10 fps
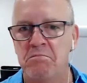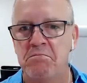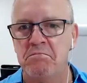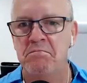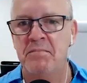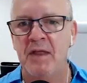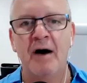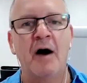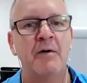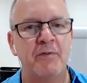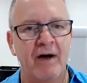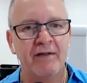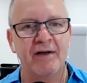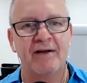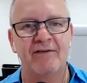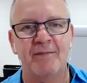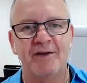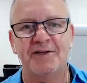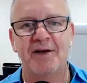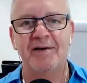no, I'd rather cut
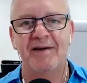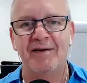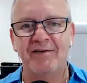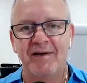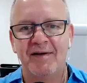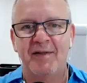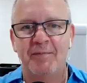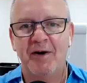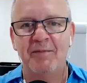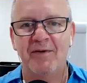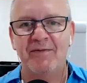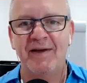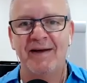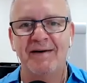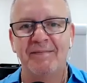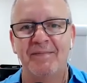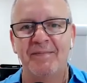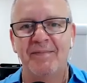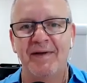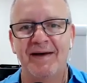somebody's toenails than poke my finger
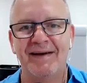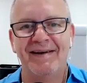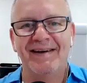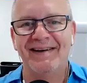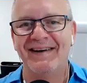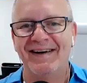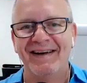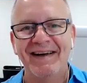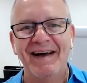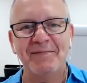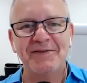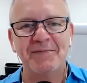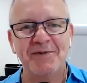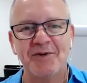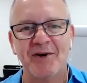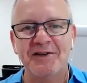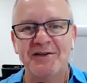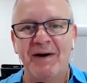up some stranger's